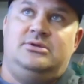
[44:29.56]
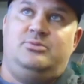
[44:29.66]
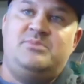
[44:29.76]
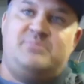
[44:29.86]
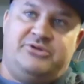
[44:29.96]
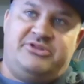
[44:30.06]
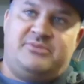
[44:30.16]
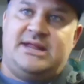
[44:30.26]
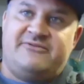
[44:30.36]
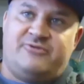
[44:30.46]
we built the
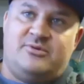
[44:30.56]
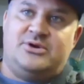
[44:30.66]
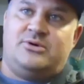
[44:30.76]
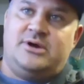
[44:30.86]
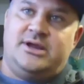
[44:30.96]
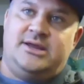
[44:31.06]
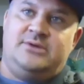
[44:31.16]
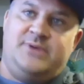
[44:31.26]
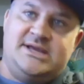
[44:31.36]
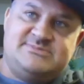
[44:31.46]
platform in
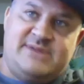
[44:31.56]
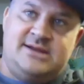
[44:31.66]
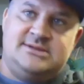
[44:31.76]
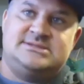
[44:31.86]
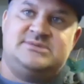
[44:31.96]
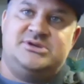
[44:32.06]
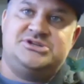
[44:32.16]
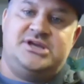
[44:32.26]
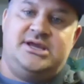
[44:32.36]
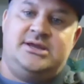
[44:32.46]
Oregon, we expanded it to
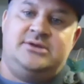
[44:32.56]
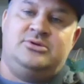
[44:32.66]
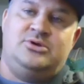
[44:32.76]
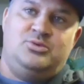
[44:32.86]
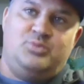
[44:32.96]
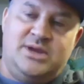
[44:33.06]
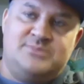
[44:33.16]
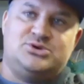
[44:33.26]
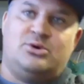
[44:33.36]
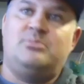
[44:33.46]
Michigan, we
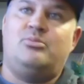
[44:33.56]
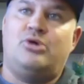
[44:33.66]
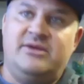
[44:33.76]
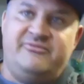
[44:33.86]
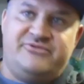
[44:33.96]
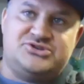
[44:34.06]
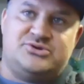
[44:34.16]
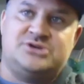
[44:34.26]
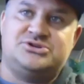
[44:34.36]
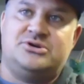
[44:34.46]
absorbed more
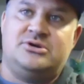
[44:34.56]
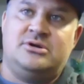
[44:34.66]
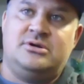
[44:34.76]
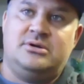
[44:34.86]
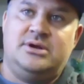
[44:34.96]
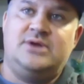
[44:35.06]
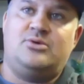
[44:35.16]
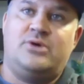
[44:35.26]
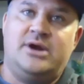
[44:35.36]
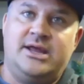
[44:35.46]
infrastructure in
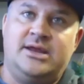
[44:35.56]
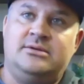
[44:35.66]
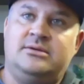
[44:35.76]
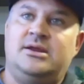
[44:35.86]
Oregon,